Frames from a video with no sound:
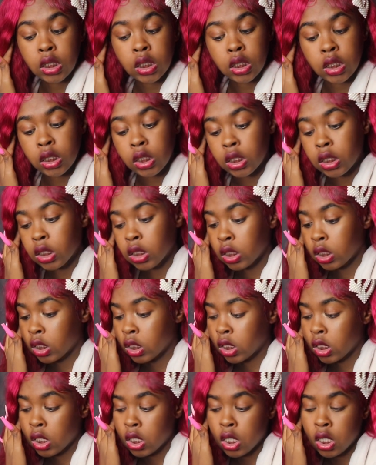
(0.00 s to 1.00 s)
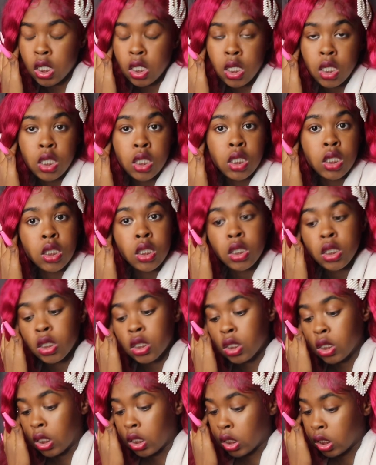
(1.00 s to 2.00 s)

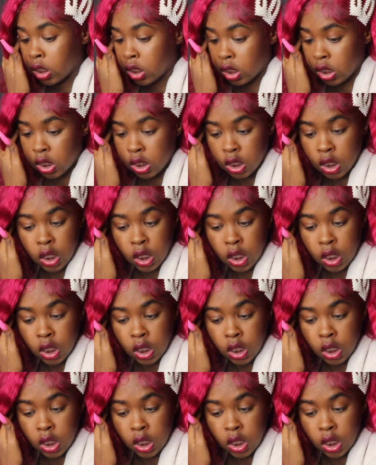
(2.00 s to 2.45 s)
(silence)